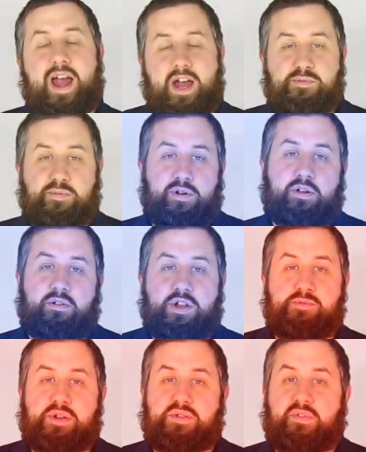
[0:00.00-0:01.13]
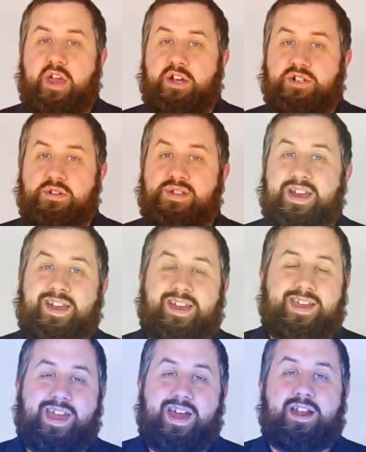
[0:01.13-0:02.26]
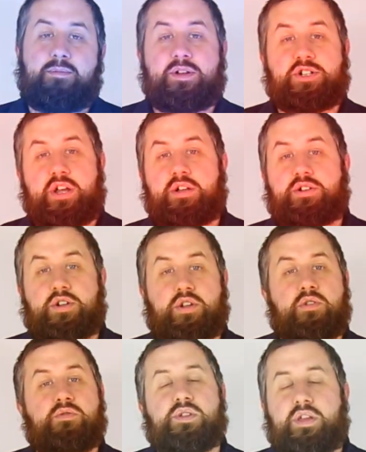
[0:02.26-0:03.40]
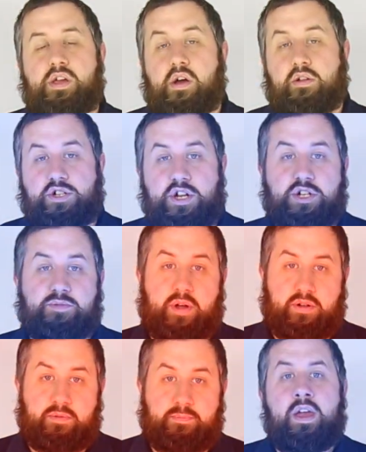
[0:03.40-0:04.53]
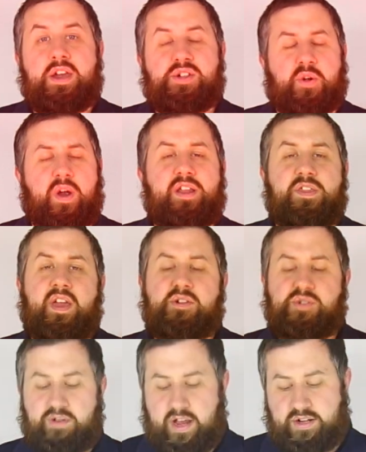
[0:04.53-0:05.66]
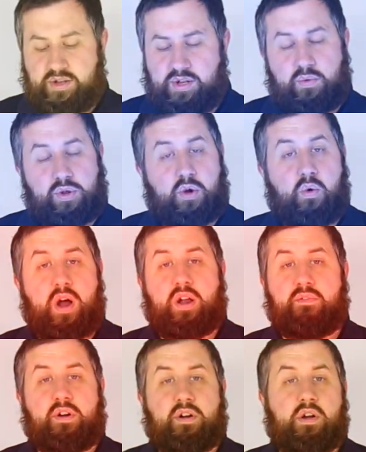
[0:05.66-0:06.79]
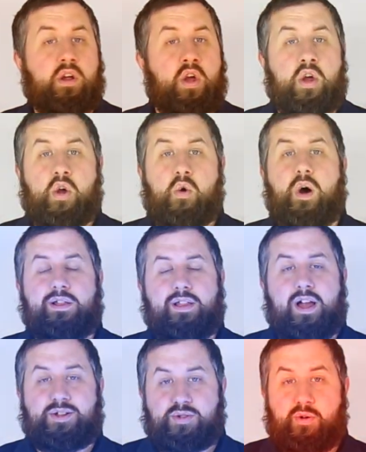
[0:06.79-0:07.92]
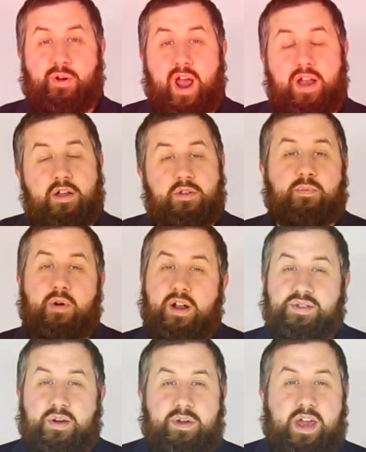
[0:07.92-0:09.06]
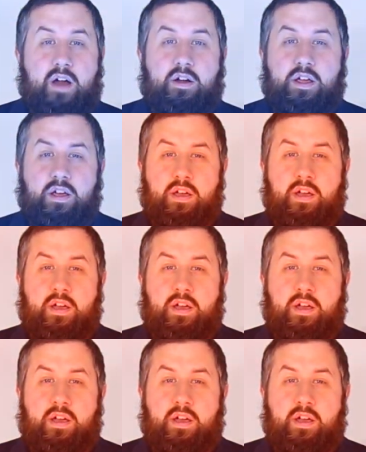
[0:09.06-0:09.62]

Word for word: as per D O T specifications and cannot be changed using the color change button. Is there anything else you'd like to see with the quad converter, quad lights, or any other products that we carry?